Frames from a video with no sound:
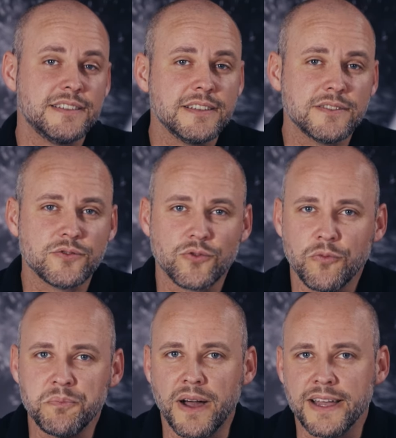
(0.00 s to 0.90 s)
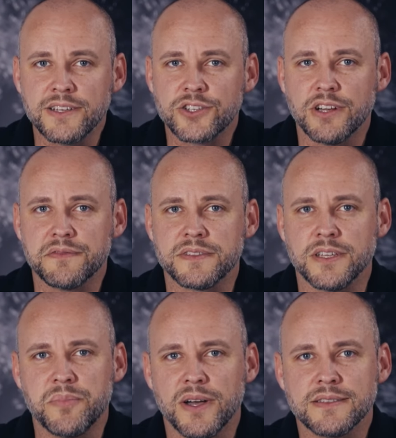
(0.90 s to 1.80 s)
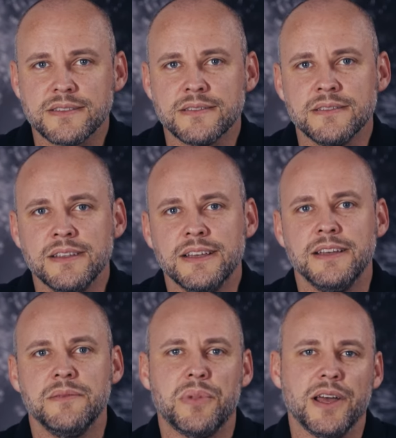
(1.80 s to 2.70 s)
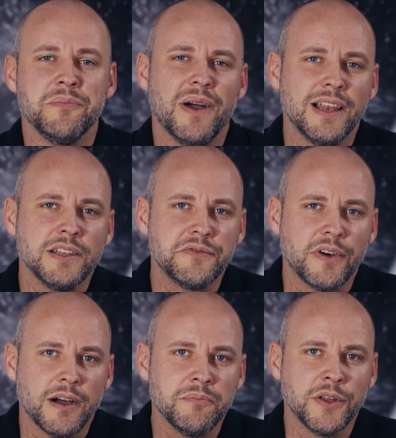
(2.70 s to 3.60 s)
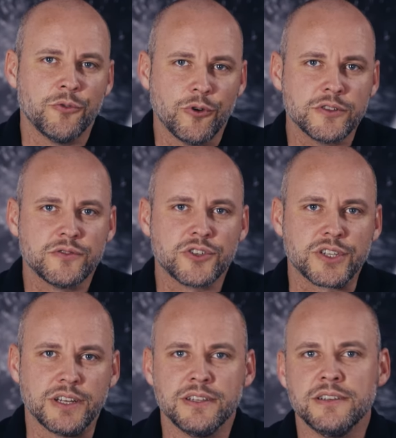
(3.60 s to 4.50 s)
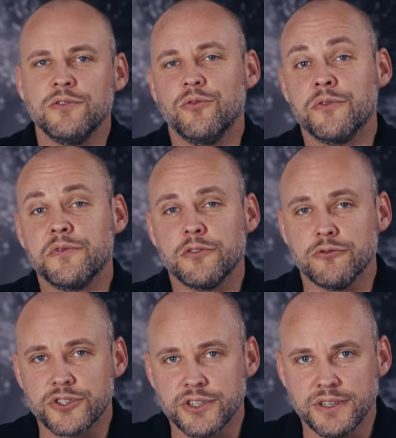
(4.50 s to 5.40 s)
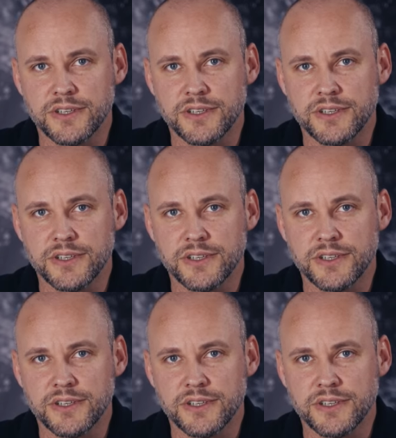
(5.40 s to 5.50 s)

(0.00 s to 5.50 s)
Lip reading: Thanks to the thixotropic properties of the pastes, all colors stay in place and do not shift.